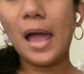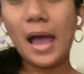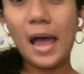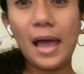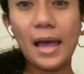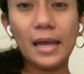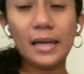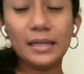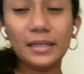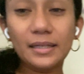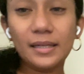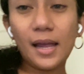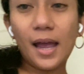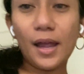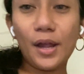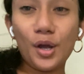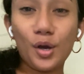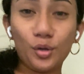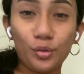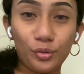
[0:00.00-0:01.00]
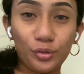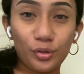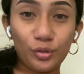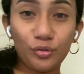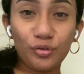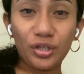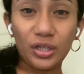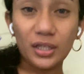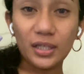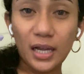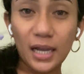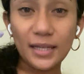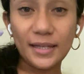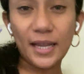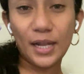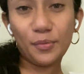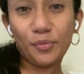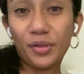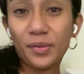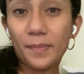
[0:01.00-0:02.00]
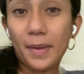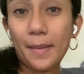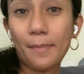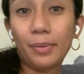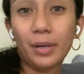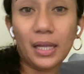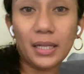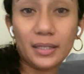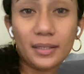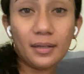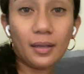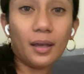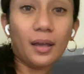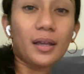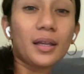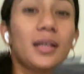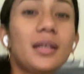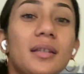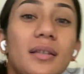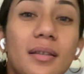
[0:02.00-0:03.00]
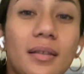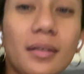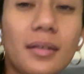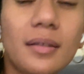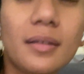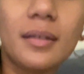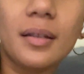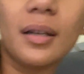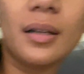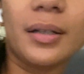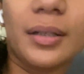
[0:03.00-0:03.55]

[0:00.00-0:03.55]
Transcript: and I also just got done with my blood test